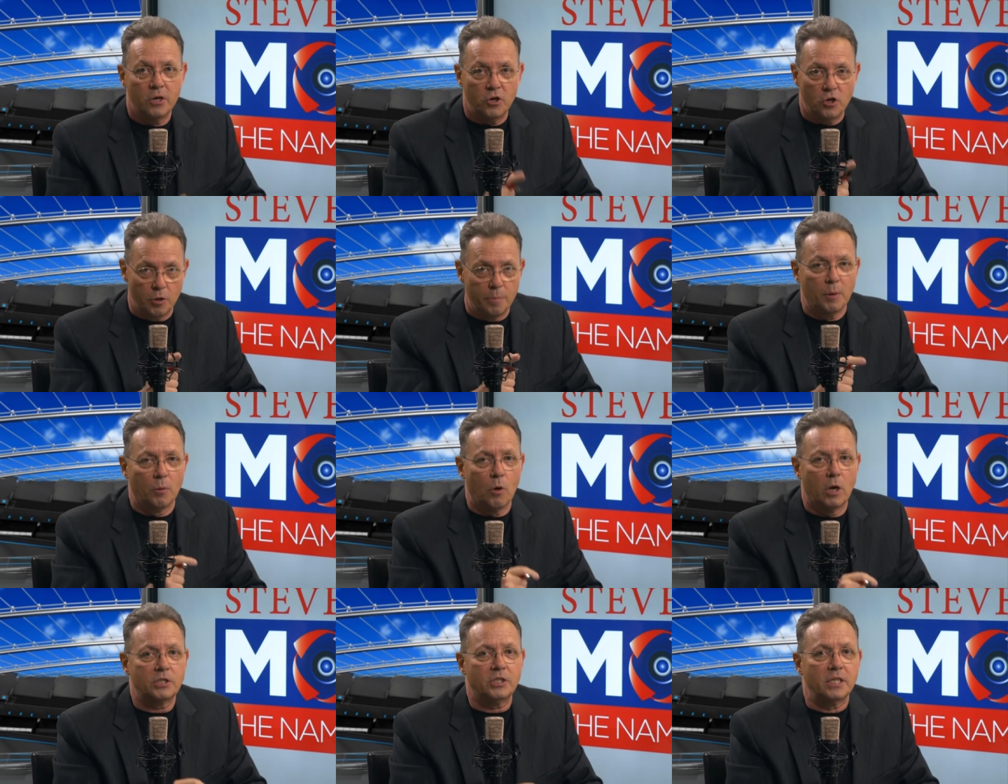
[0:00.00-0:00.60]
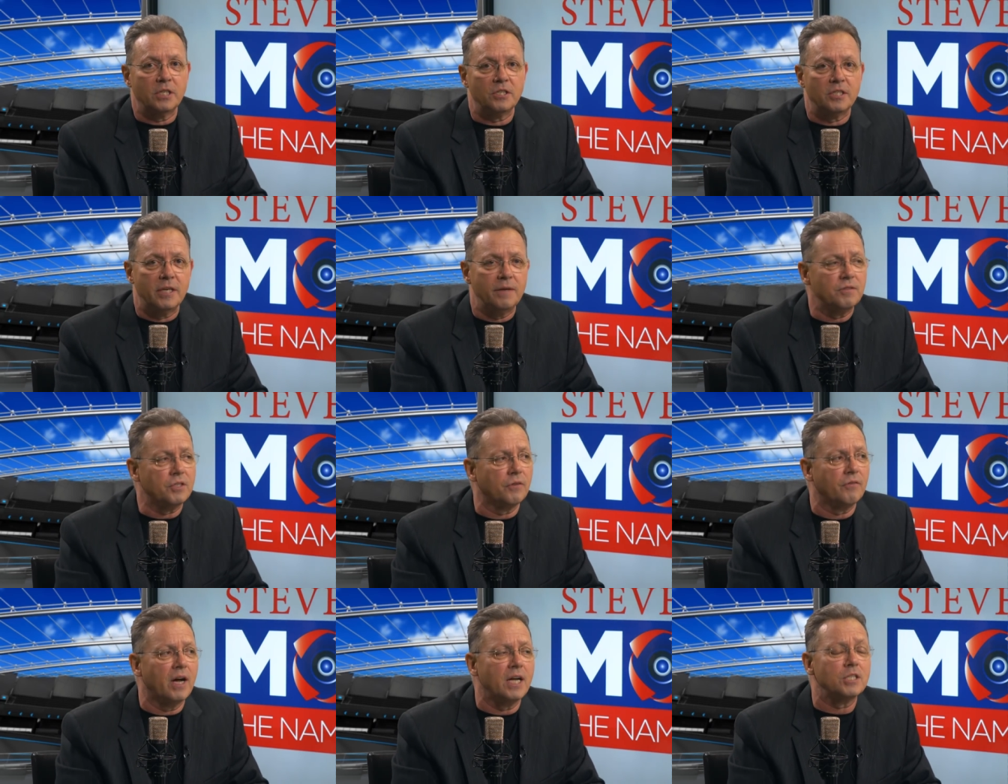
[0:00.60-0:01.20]
You've been watching
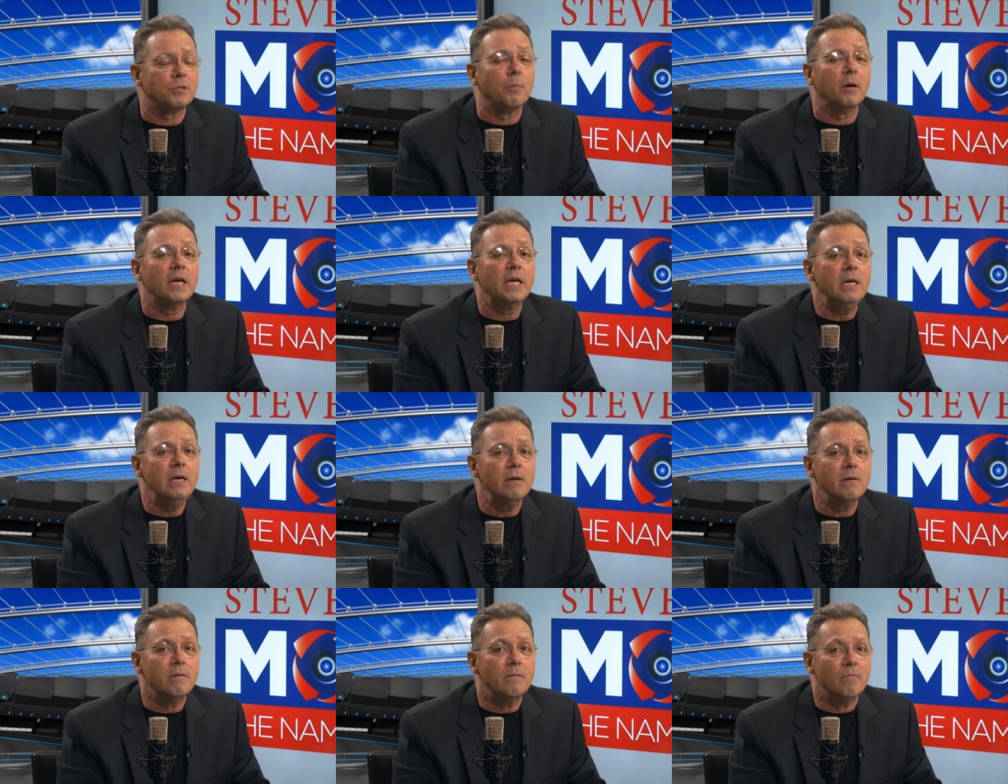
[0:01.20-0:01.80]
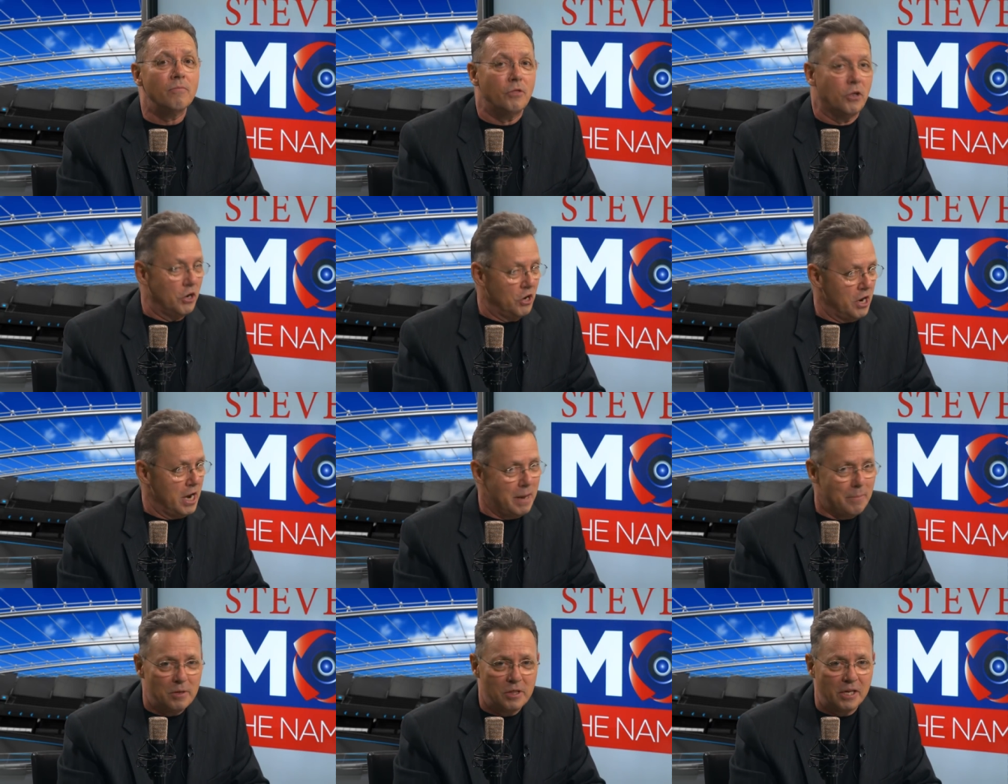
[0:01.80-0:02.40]
Steve Savant's Money, the
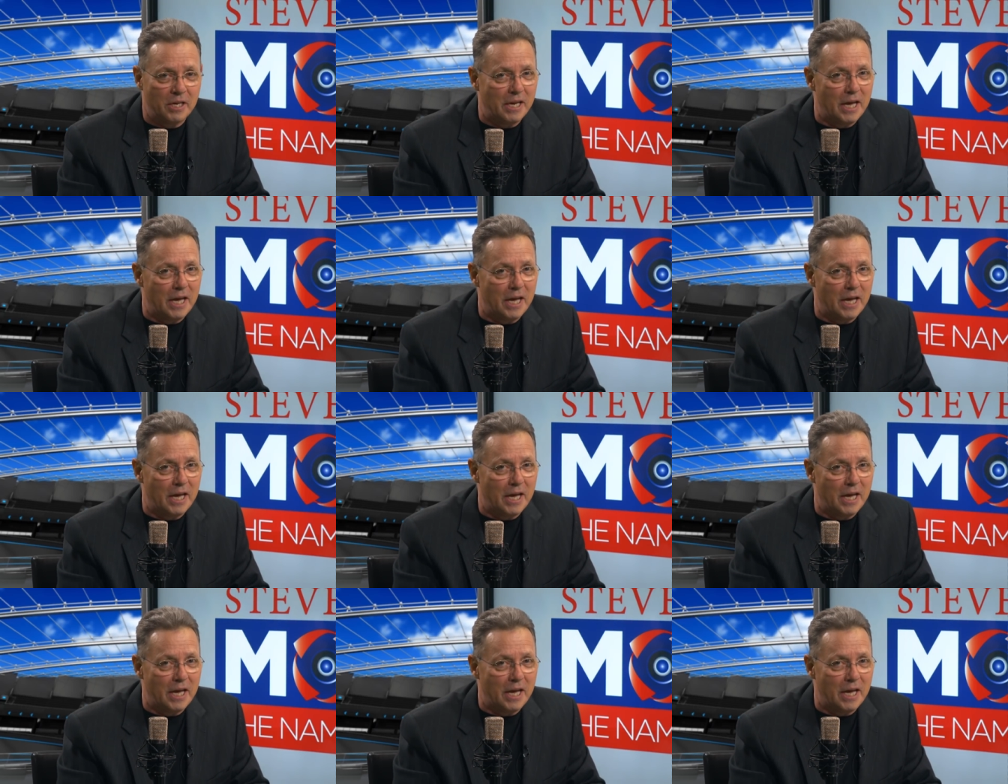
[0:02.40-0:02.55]
name of the